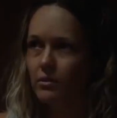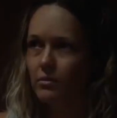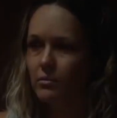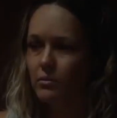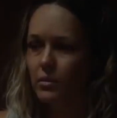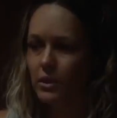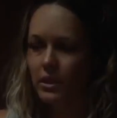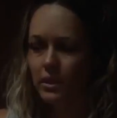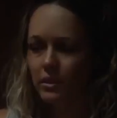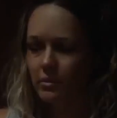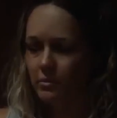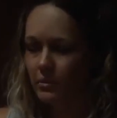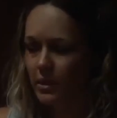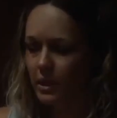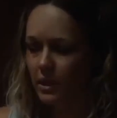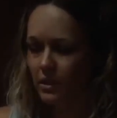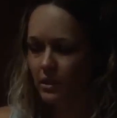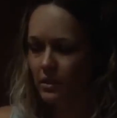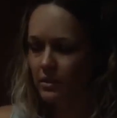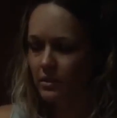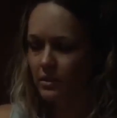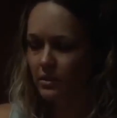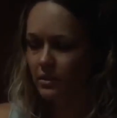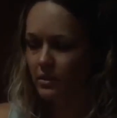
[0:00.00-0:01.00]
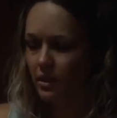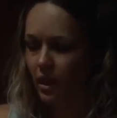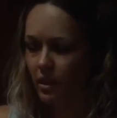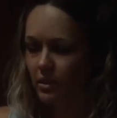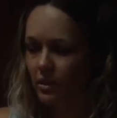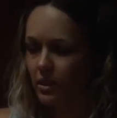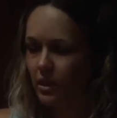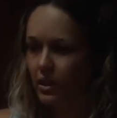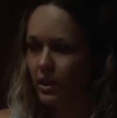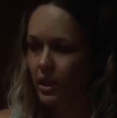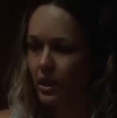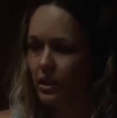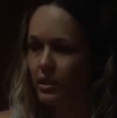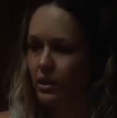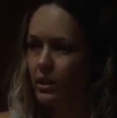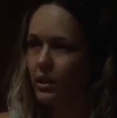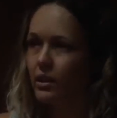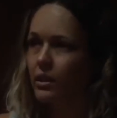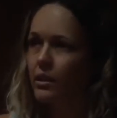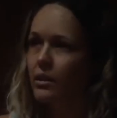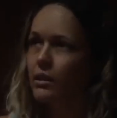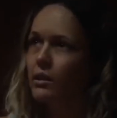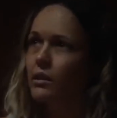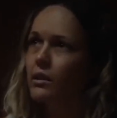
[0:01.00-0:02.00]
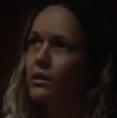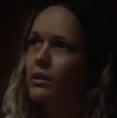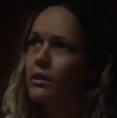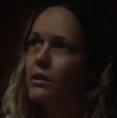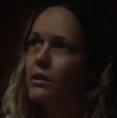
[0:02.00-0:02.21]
the tunnel. She narrates to Sarah